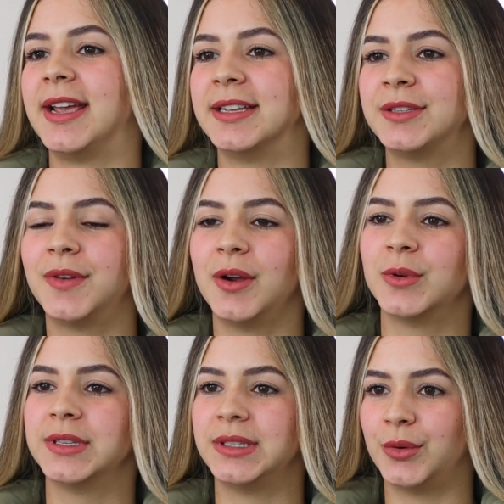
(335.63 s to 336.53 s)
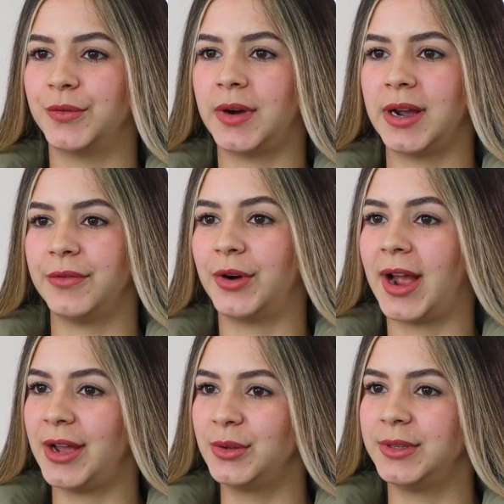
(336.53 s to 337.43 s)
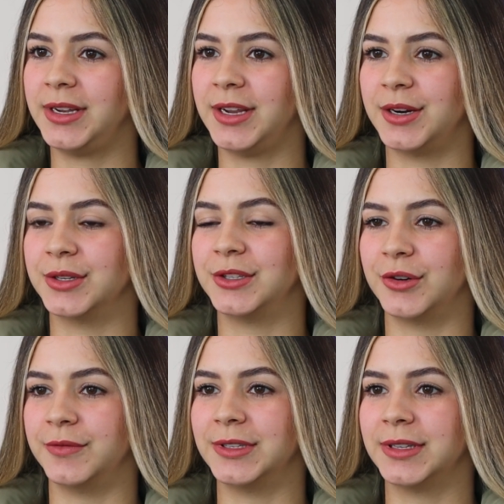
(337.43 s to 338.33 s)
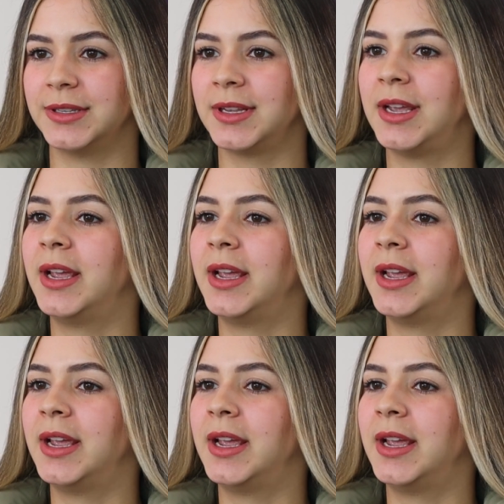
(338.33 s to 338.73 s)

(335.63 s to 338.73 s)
S5105 for adult daycare services